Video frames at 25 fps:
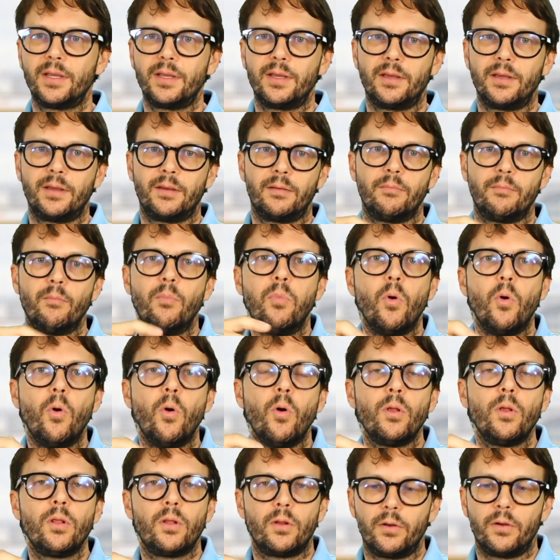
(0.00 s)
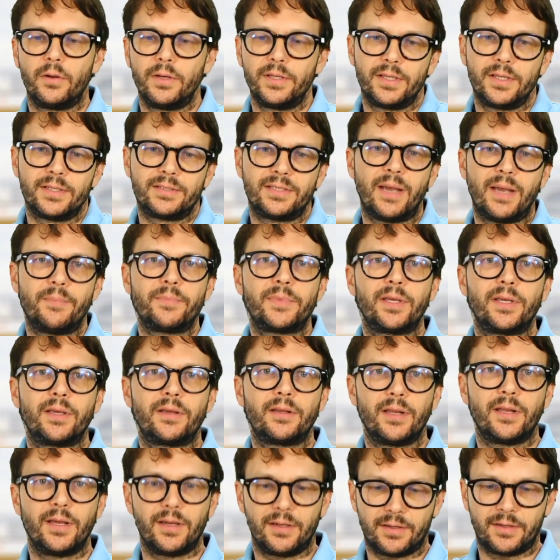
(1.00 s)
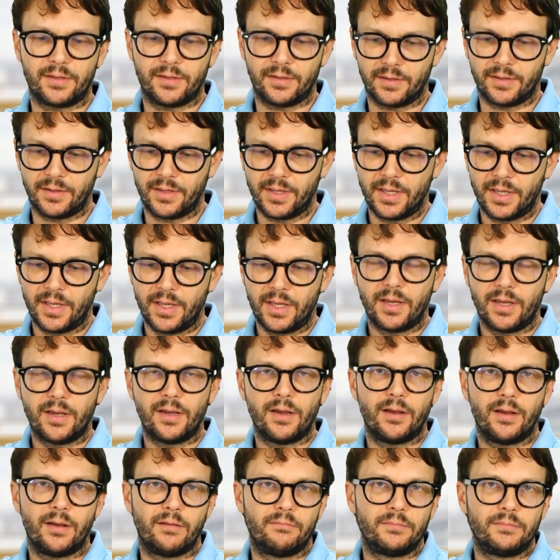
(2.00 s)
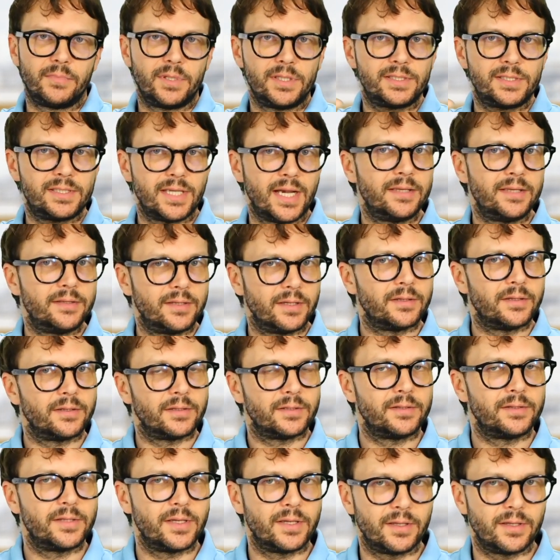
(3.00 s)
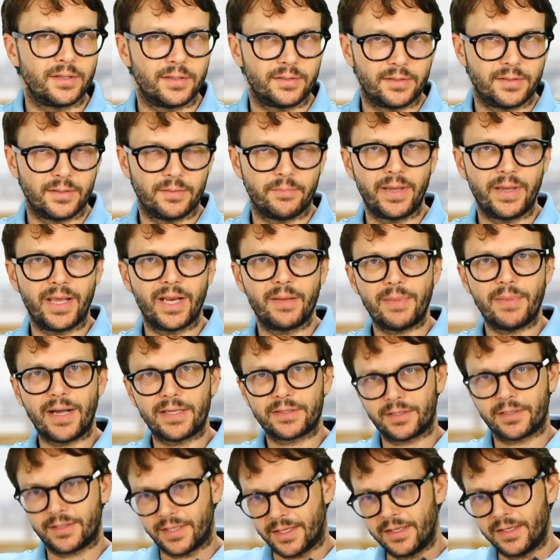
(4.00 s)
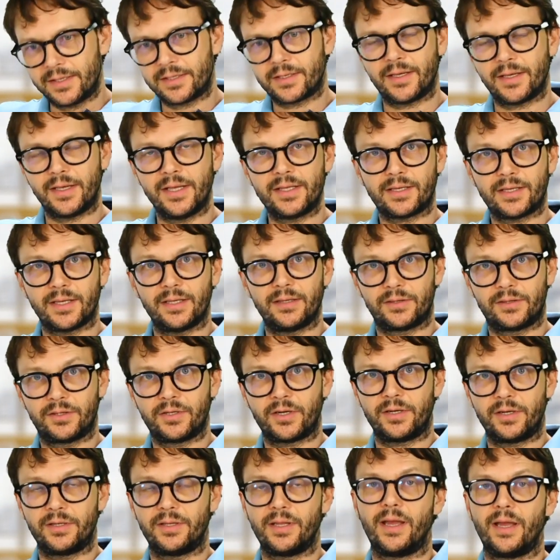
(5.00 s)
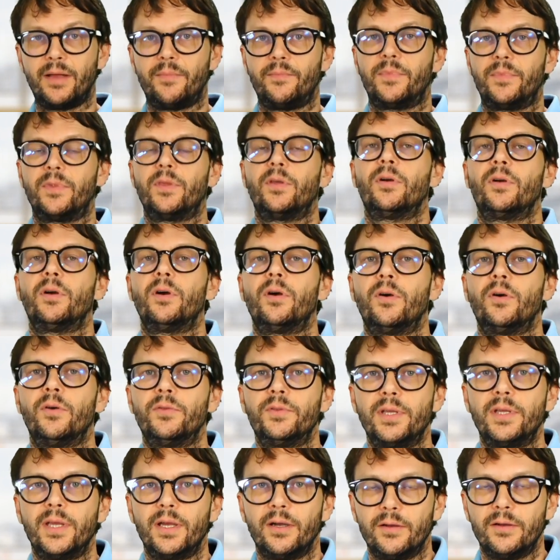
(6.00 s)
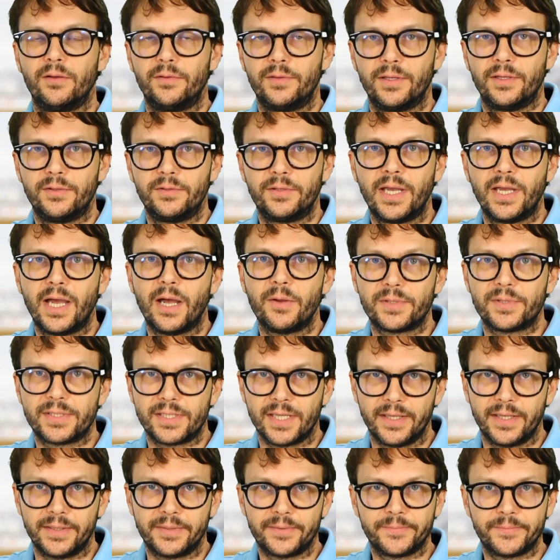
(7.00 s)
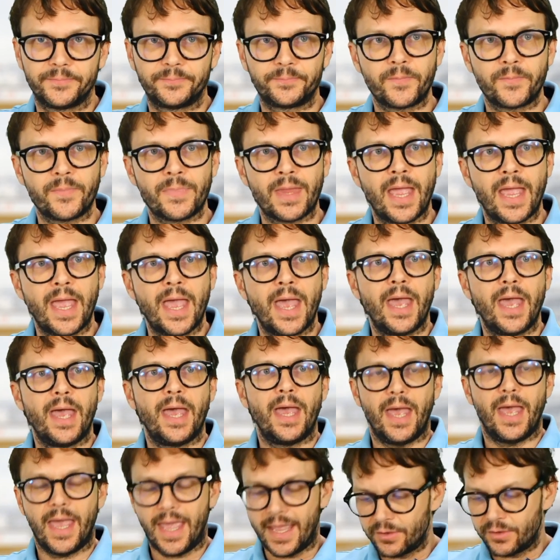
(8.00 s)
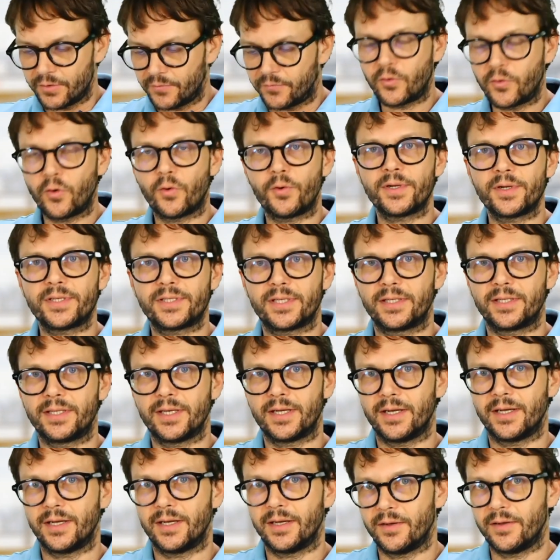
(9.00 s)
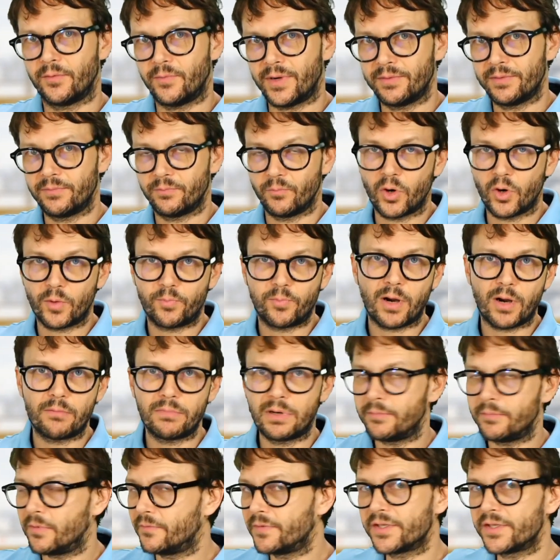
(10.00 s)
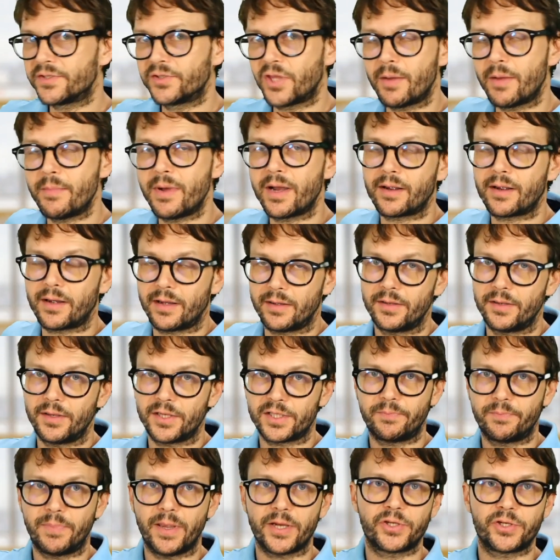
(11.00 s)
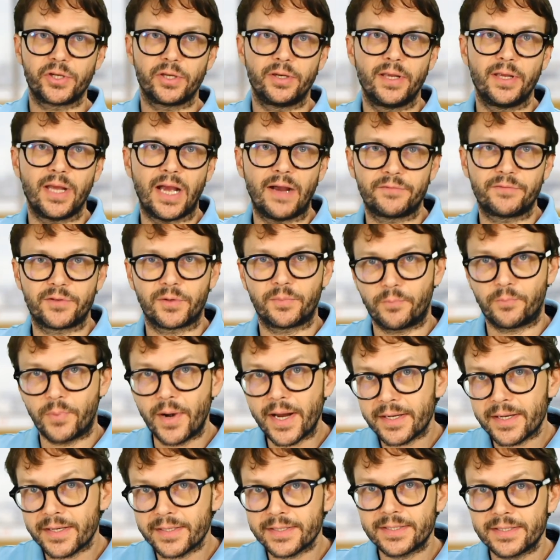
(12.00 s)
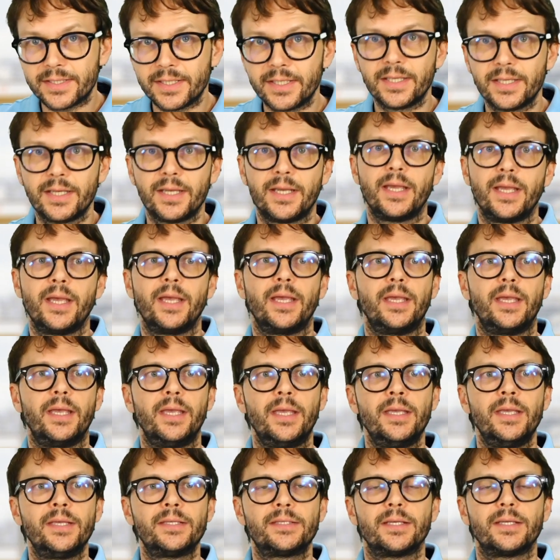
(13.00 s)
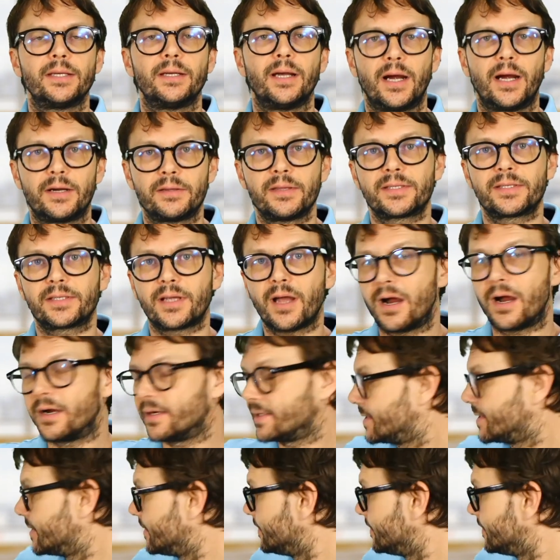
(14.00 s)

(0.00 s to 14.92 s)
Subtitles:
ball or a little something like inside the belly button, and it can turn on the outside. And of course, the one more problem of the stomach, especially after pregnancy, are the scars.